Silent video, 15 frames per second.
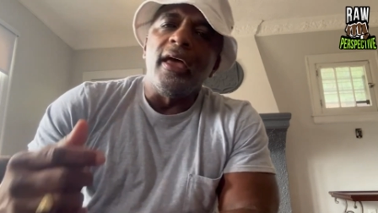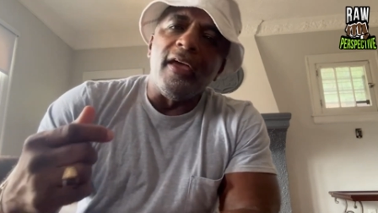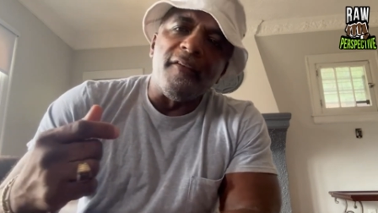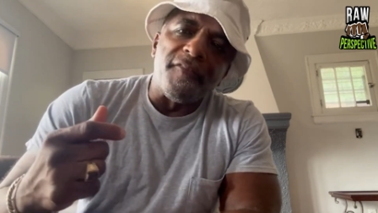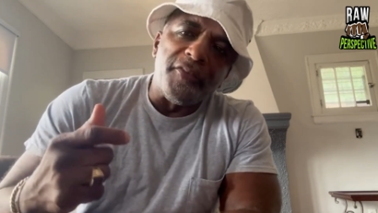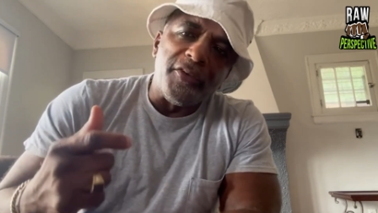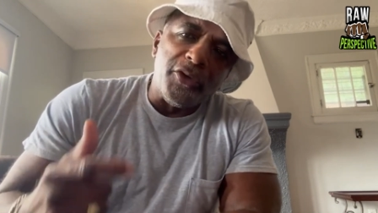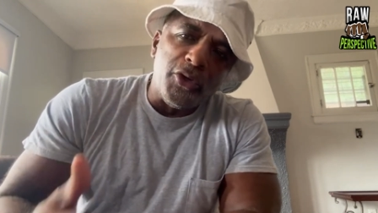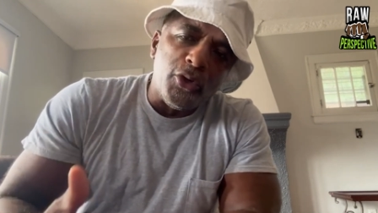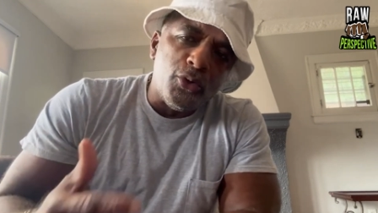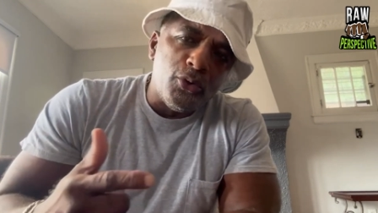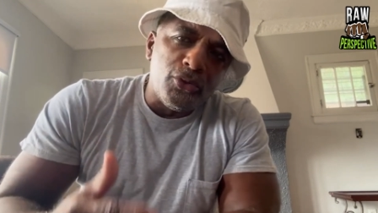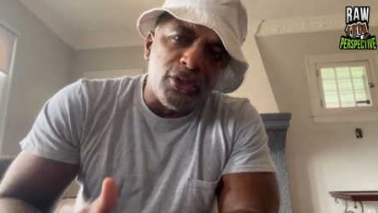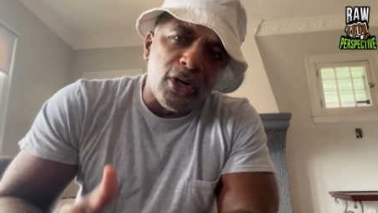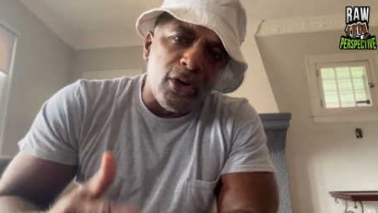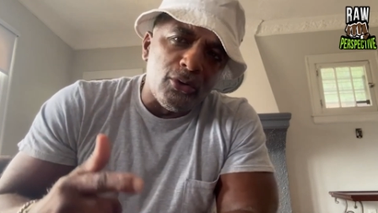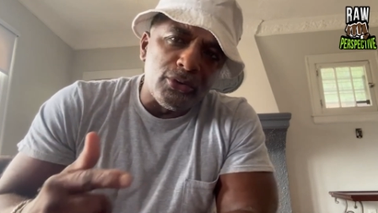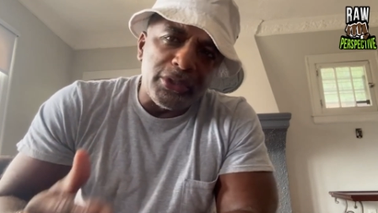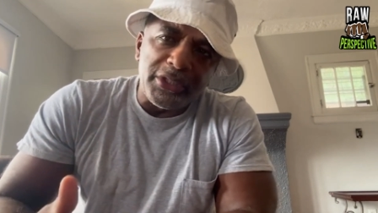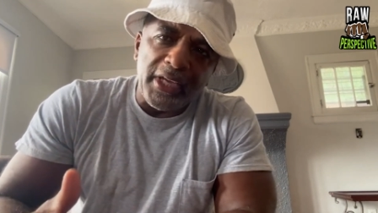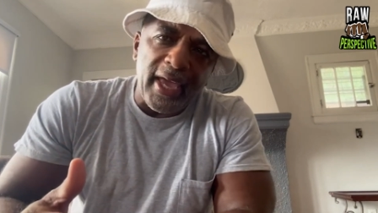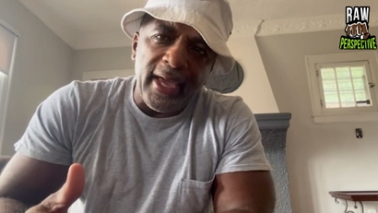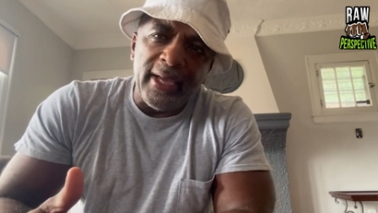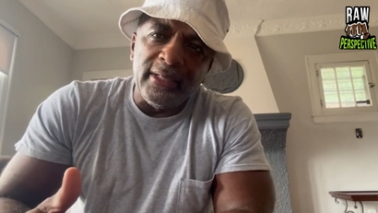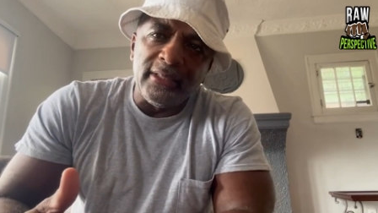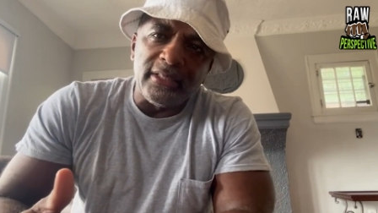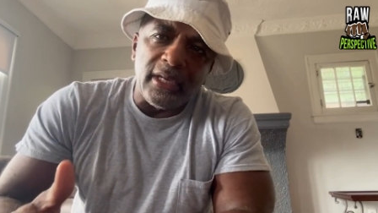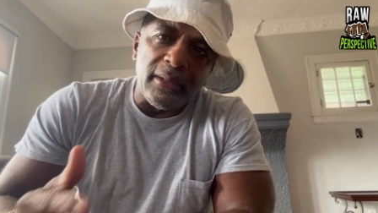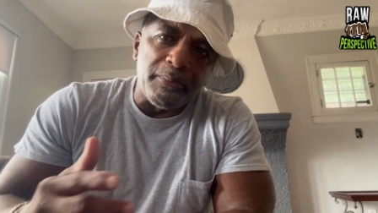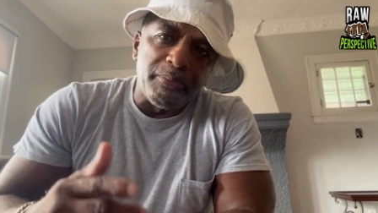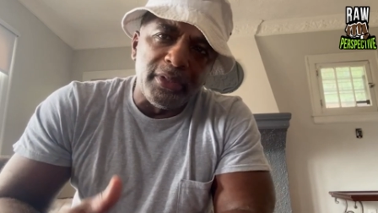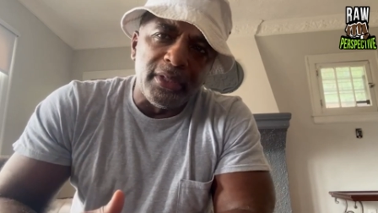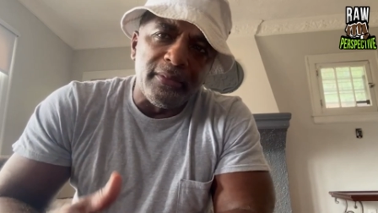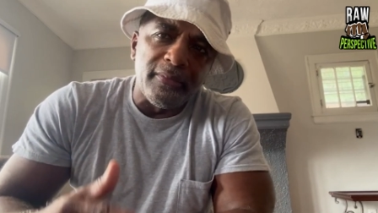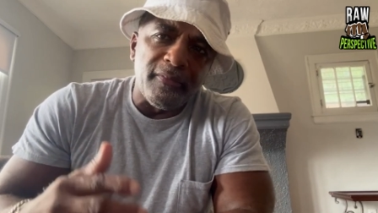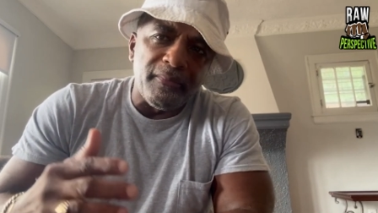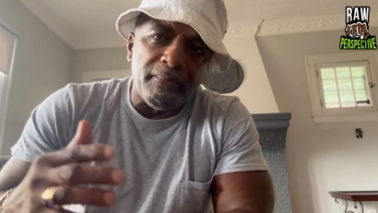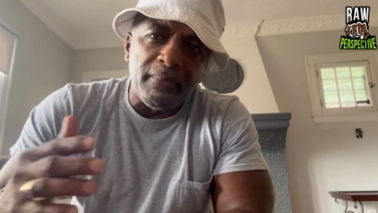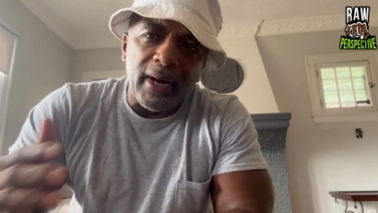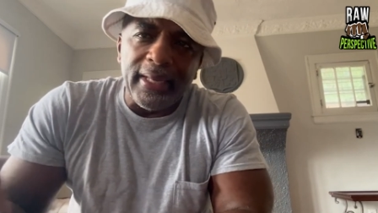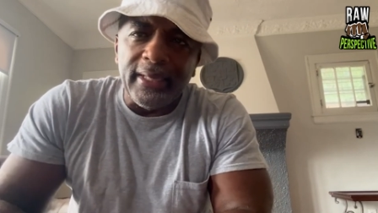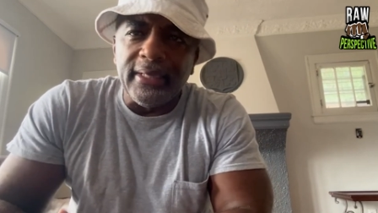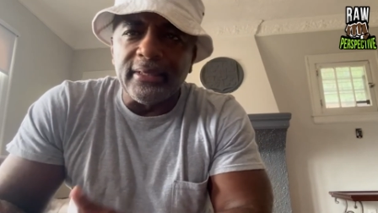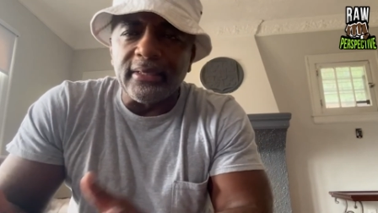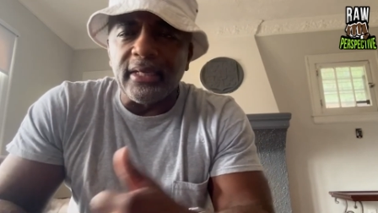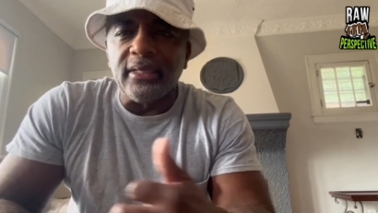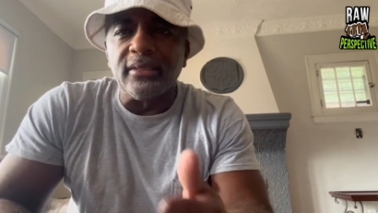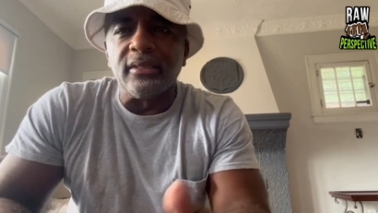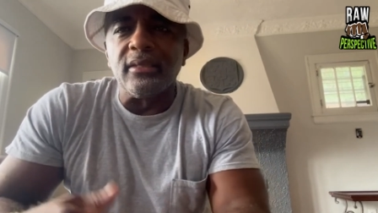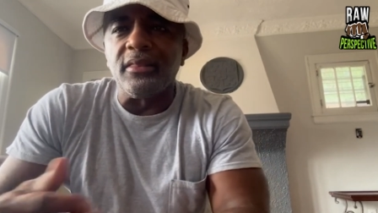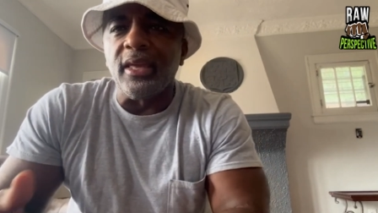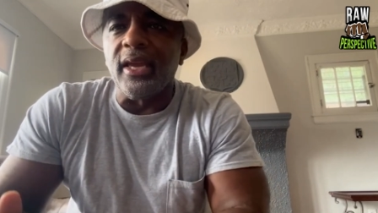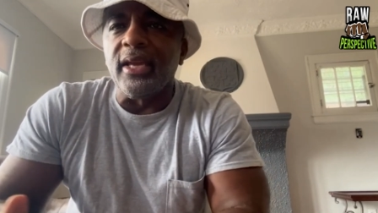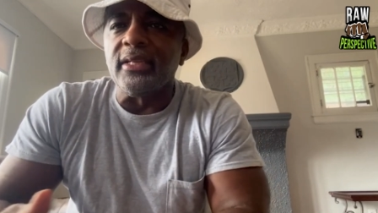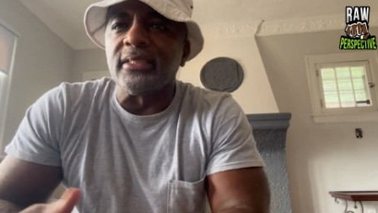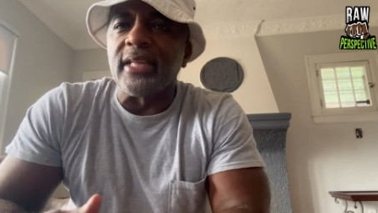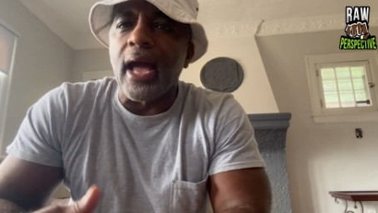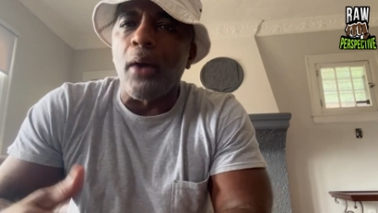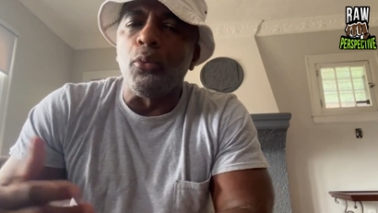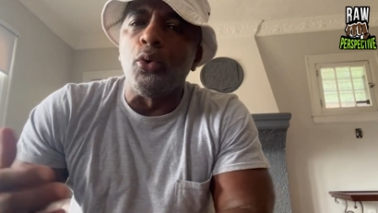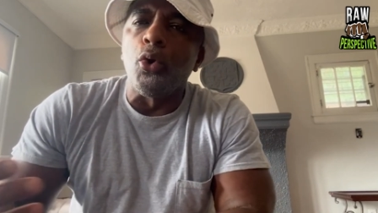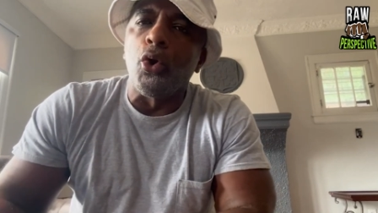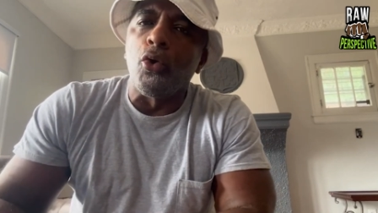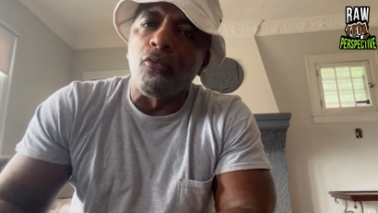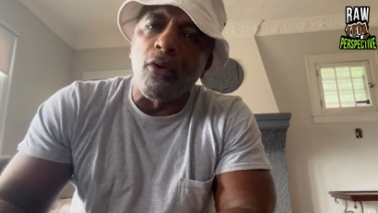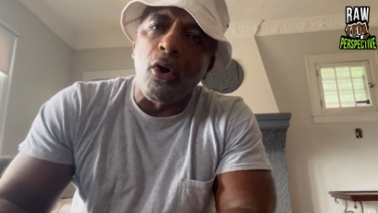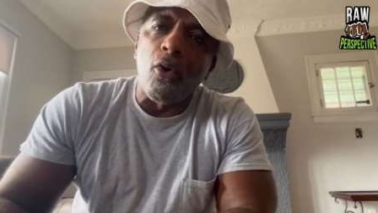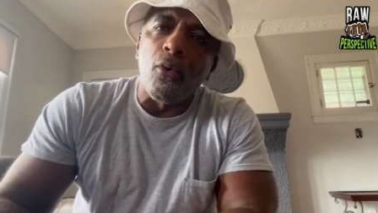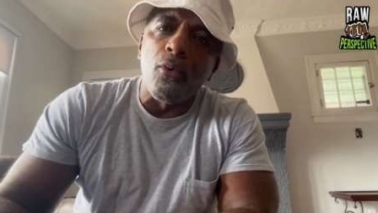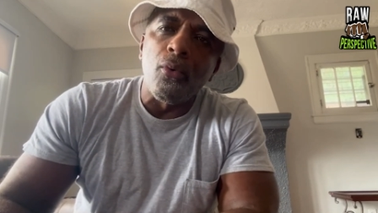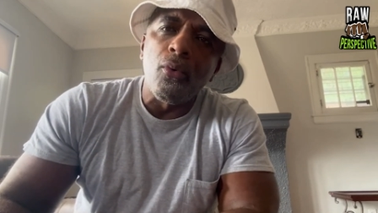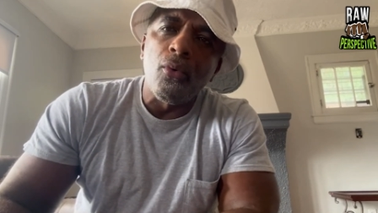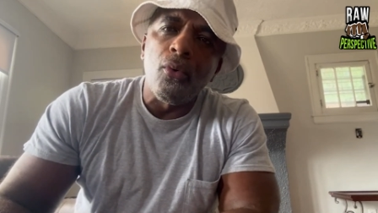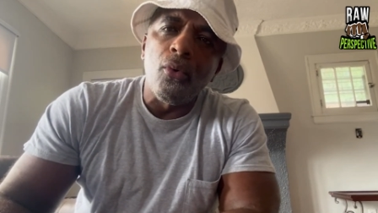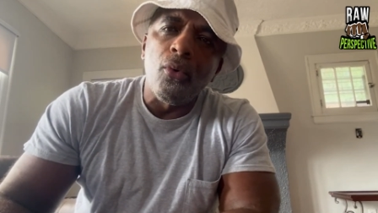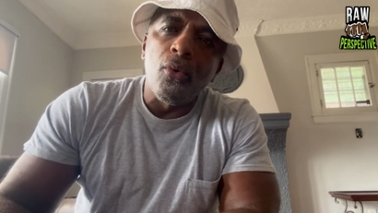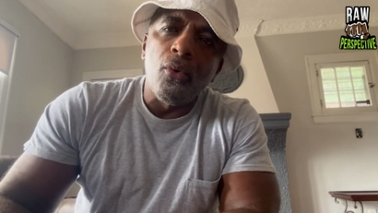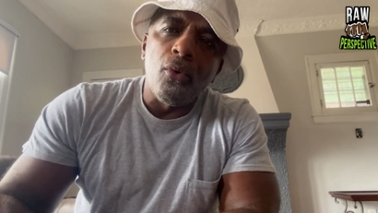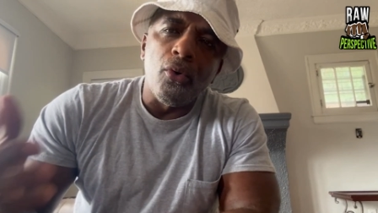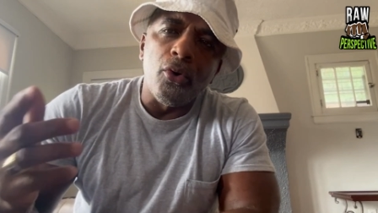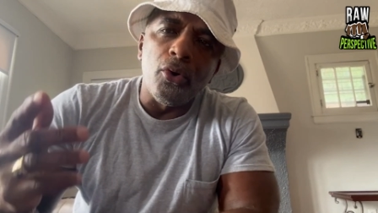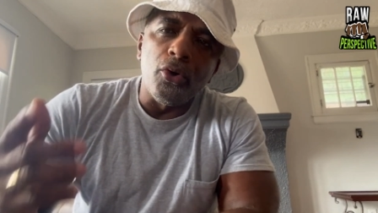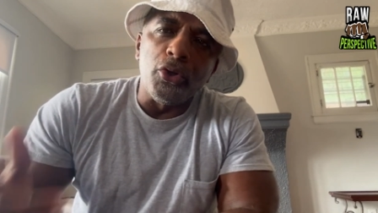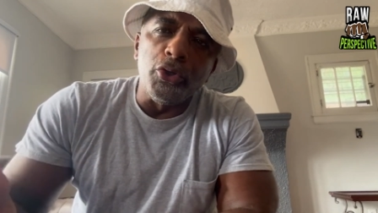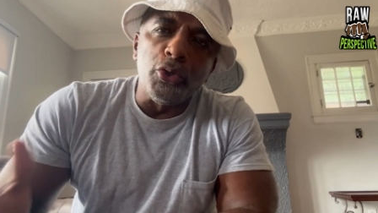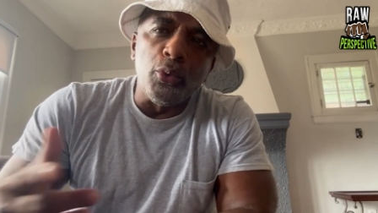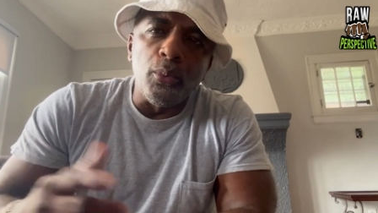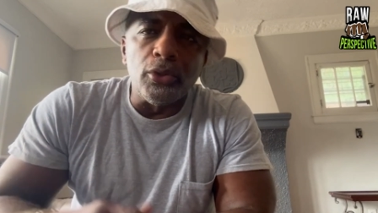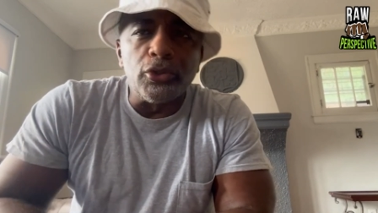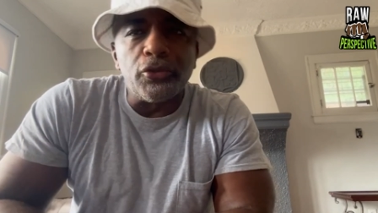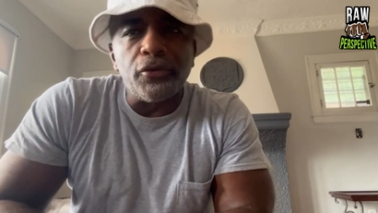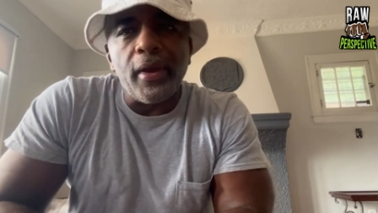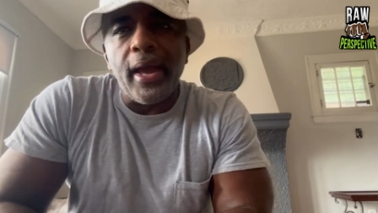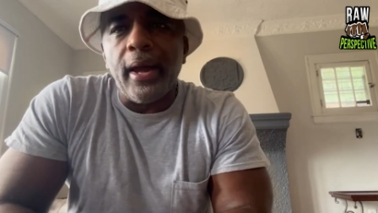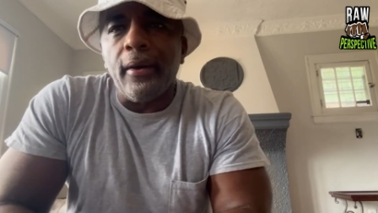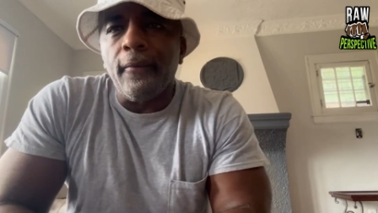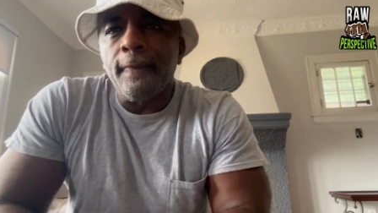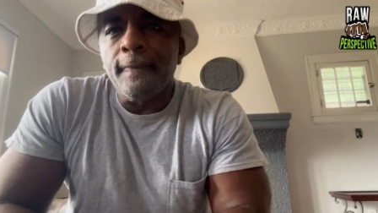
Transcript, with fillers: If you don't change and put monies into things that will grow, you will drown.